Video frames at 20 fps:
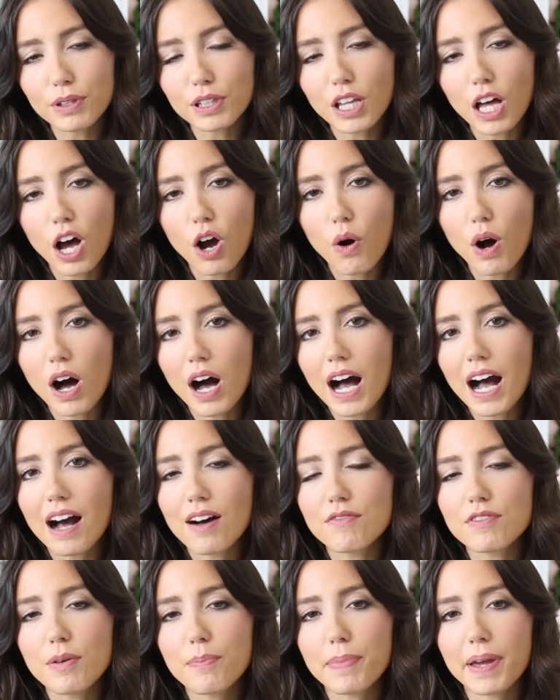below. I'll
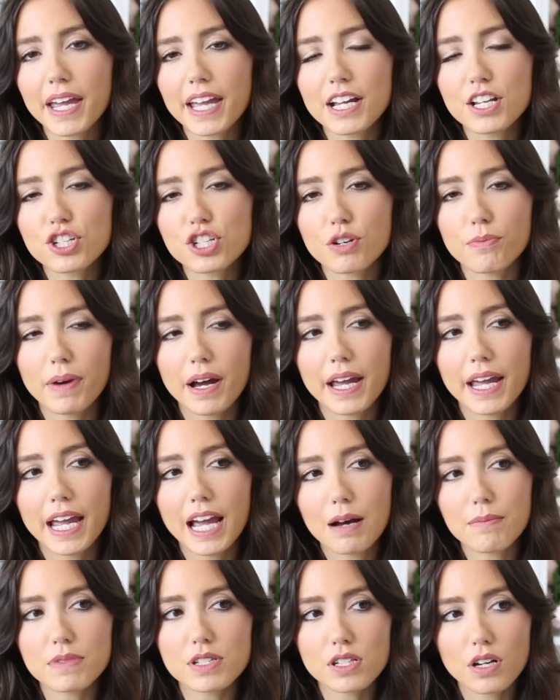have the page to my
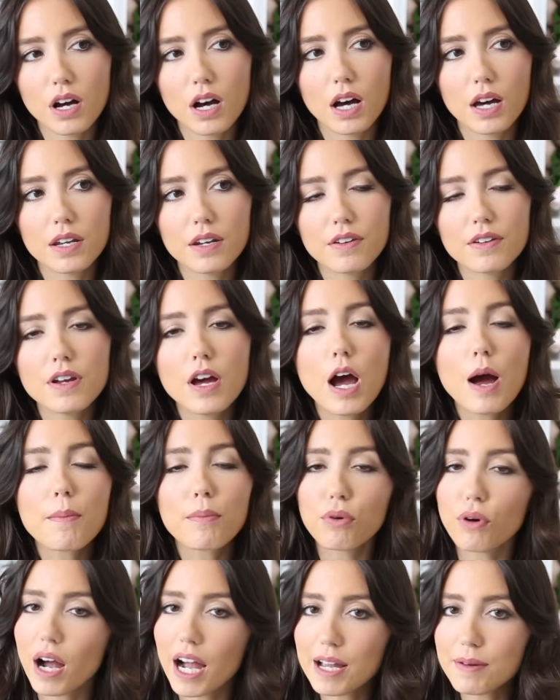Amazon
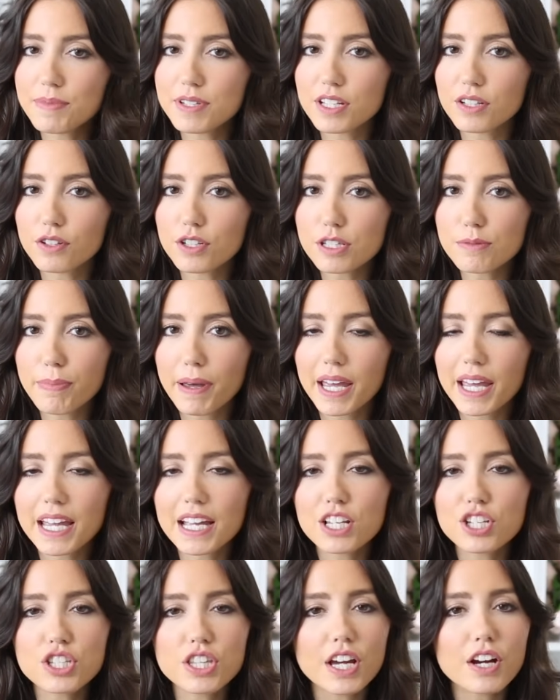prime deals
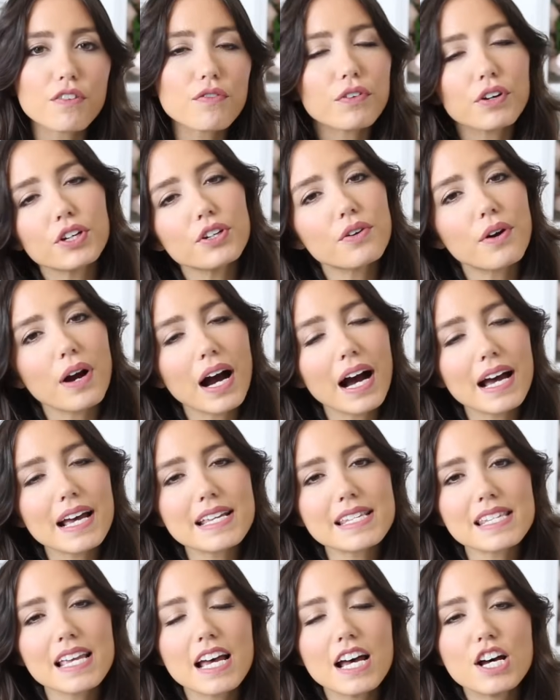page there for you
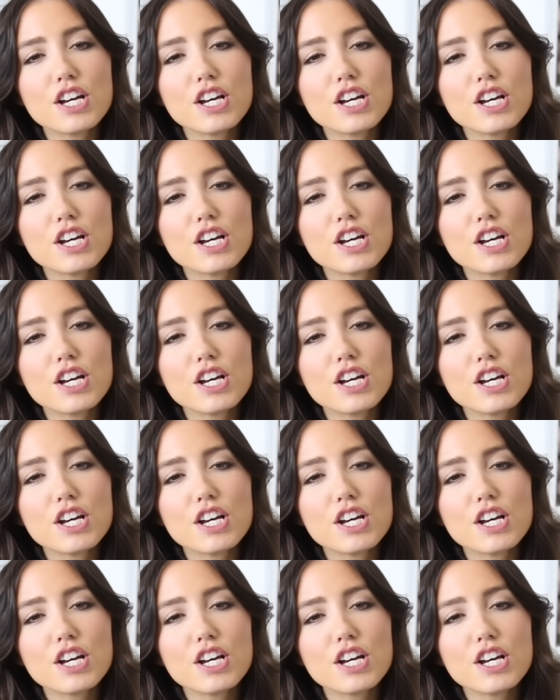guys.